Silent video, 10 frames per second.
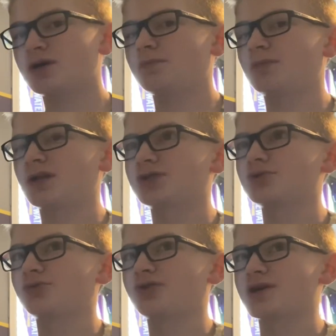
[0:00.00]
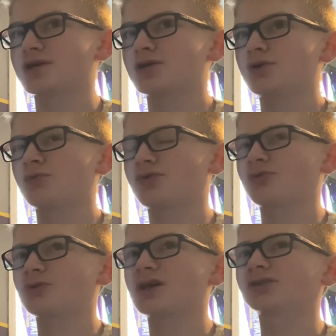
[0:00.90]
but I do think with the
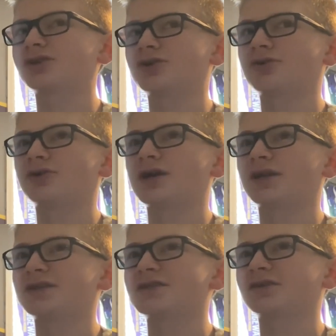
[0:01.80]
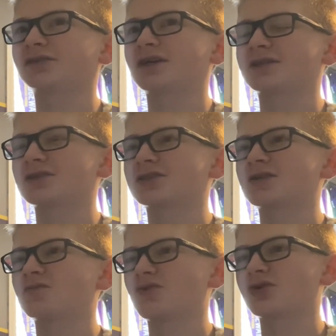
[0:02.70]
right leader, an idea like this
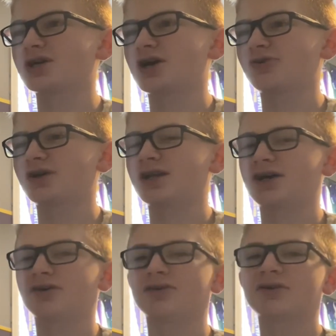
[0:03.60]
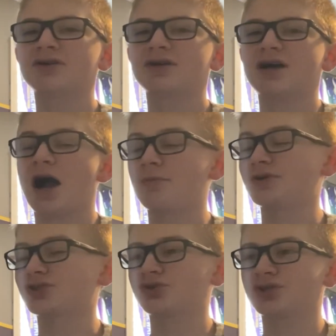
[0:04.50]
can work out, and I'm
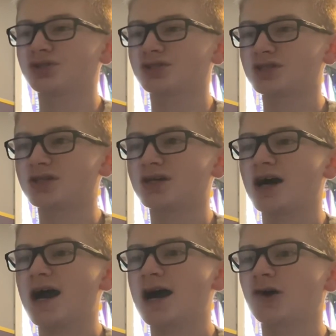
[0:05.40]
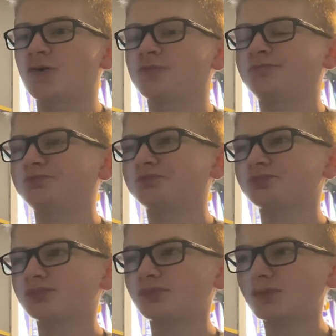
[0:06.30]
interested to see how
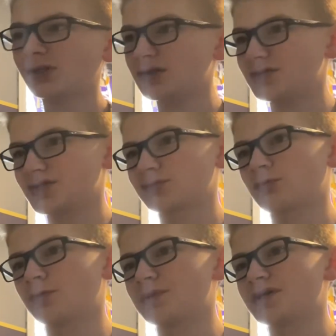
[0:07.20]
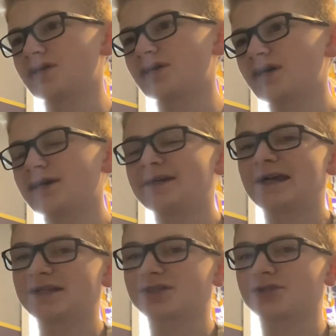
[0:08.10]
this will be
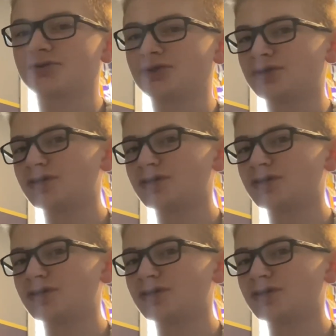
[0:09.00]
executed.